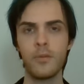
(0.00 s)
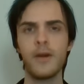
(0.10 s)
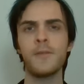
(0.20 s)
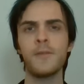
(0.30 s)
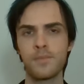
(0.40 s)

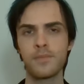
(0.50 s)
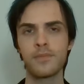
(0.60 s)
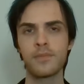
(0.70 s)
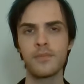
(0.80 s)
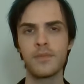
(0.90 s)
Well,
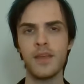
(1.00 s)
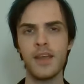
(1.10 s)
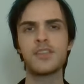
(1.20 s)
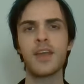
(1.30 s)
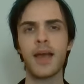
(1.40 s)

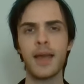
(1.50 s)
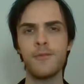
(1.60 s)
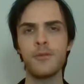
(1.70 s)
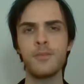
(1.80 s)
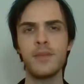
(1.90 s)
it's time
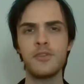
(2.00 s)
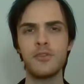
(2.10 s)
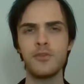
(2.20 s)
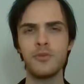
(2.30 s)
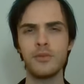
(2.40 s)
for me
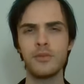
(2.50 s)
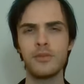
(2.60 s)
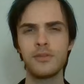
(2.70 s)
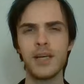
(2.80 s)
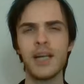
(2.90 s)
to
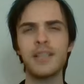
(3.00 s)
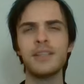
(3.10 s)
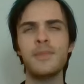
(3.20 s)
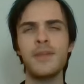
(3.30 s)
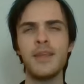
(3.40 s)

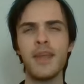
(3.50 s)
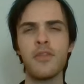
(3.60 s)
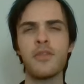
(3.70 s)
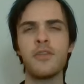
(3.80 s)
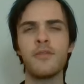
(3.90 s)

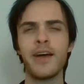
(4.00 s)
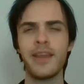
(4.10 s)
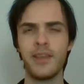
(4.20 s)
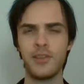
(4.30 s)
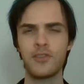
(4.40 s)
eliminate the
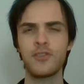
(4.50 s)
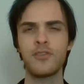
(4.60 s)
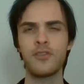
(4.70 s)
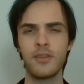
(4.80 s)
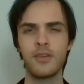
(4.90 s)

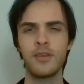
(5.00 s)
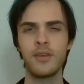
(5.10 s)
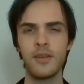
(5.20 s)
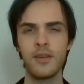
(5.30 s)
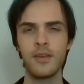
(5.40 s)
vice.
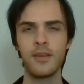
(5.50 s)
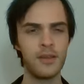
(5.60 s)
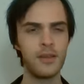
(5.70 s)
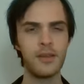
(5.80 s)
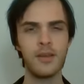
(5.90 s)

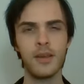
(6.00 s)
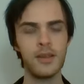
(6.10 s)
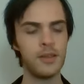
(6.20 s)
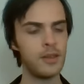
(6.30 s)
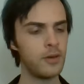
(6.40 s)

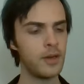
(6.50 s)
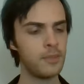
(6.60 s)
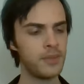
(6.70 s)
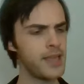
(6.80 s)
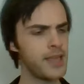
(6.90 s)
You
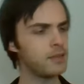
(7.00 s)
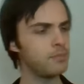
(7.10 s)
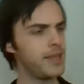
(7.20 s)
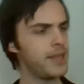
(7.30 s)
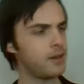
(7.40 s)
know, playing
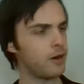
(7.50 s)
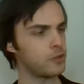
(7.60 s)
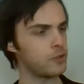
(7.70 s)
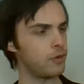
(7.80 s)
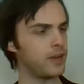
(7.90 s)

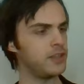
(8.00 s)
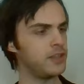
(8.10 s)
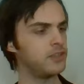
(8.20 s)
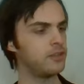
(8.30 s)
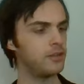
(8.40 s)
cards are a
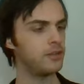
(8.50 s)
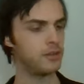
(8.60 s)
vice.